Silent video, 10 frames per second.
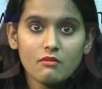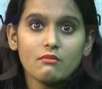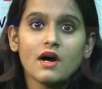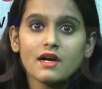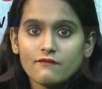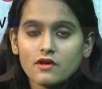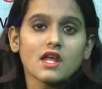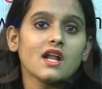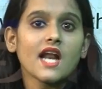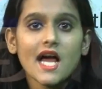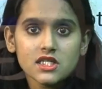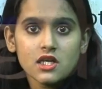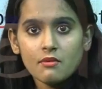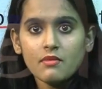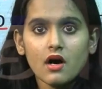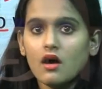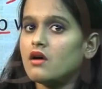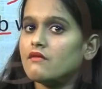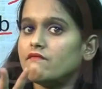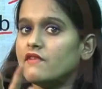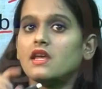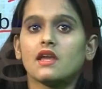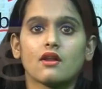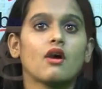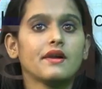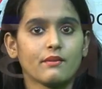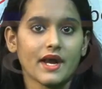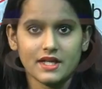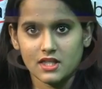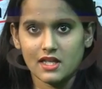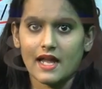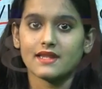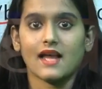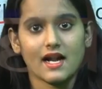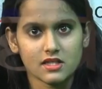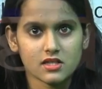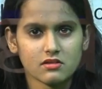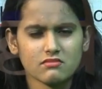But for the irrational number, we cannot write like that.